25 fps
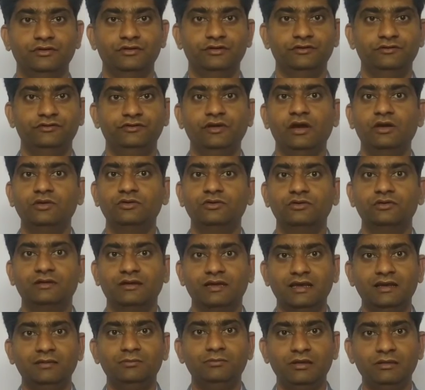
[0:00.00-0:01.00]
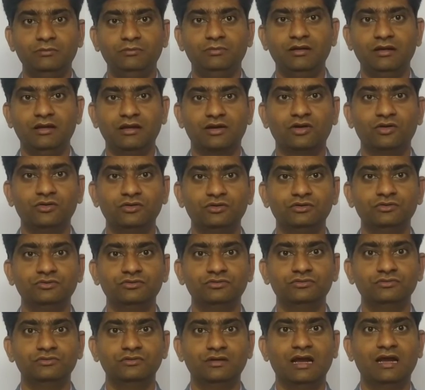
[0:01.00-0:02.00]
If you have to tell people around
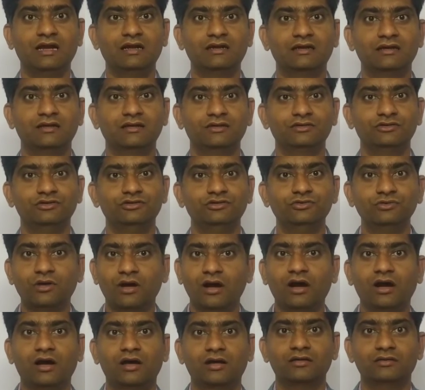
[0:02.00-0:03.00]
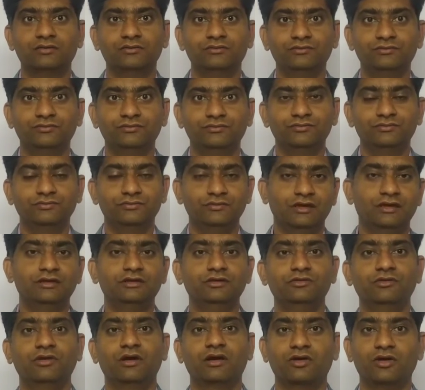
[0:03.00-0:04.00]
you that you are,
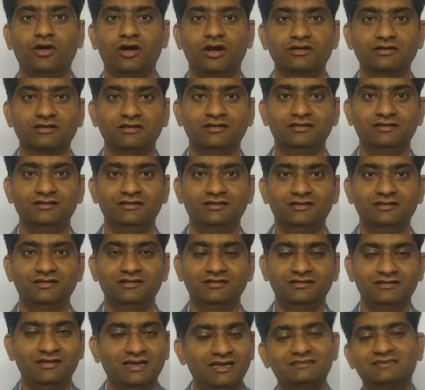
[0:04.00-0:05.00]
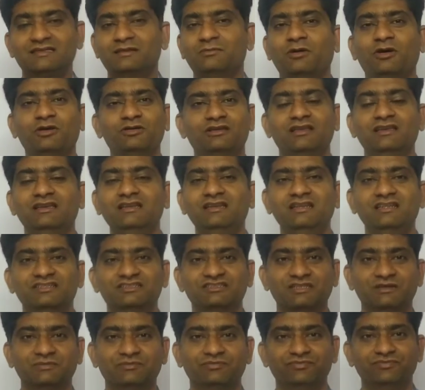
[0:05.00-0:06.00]
then you are not. That's about the
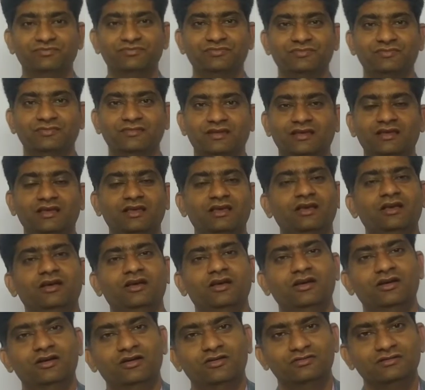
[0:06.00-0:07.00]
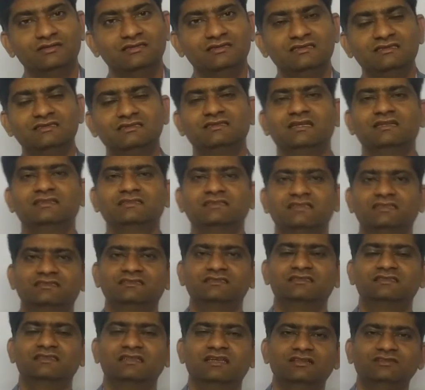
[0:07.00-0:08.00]
leadership. With this
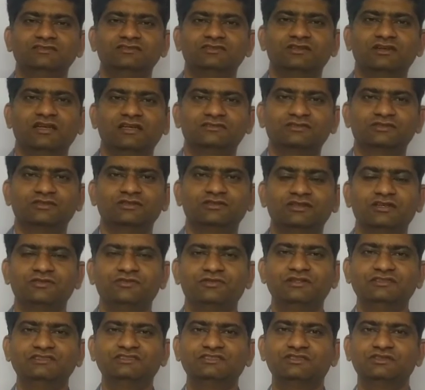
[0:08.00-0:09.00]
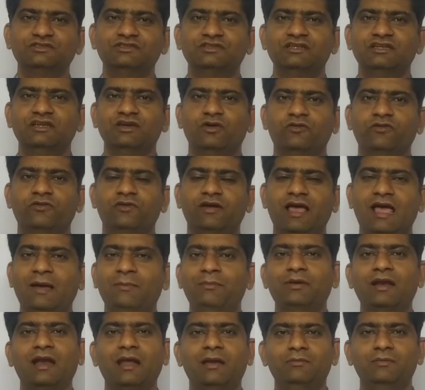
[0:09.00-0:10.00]
sentence, he also has quoted one story of
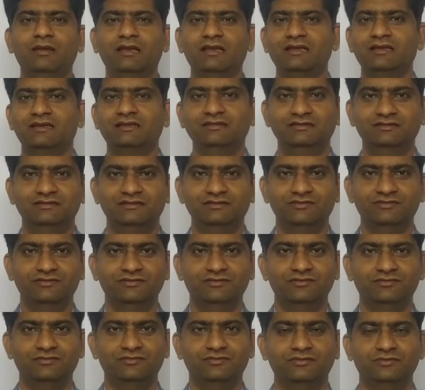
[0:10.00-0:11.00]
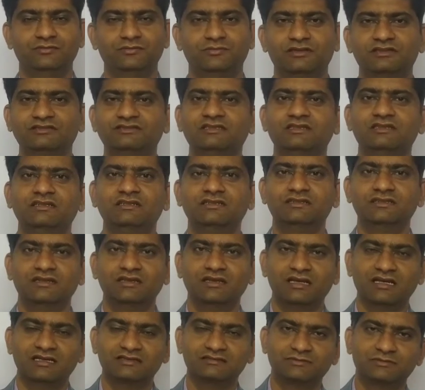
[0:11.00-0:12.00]
Abraham Lincoln,
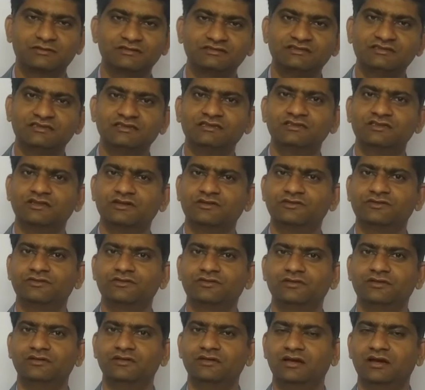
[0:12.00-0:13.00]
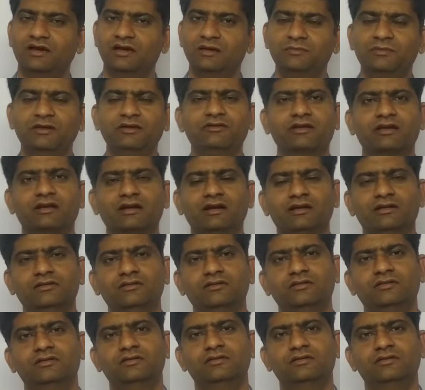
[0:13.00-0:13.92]
ex-president of America.